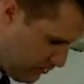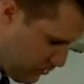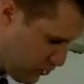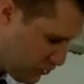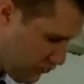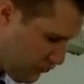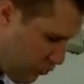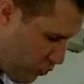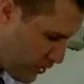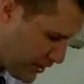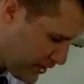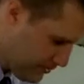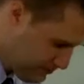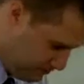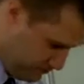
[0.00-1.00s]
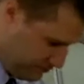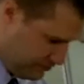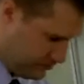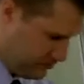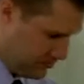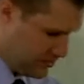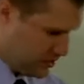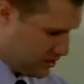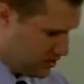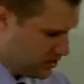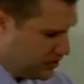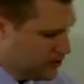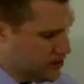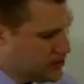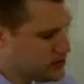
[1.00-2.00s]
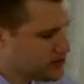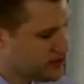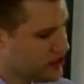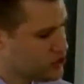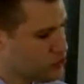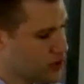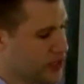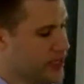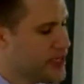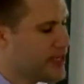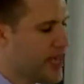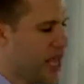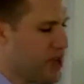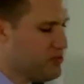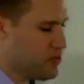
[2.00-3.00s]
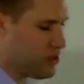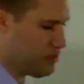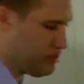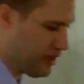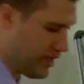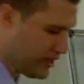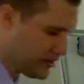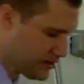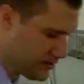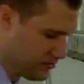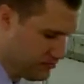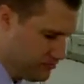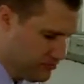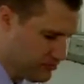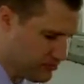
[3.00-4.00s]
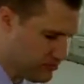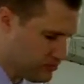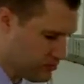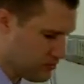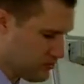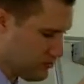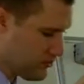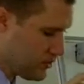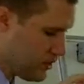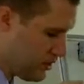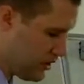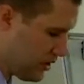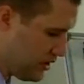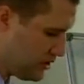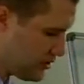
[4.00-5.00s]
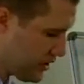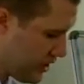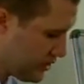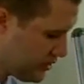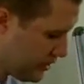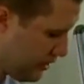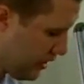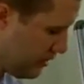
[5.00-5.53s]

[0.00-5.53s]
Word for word: Verse 40 says, "When he came to the place, he said to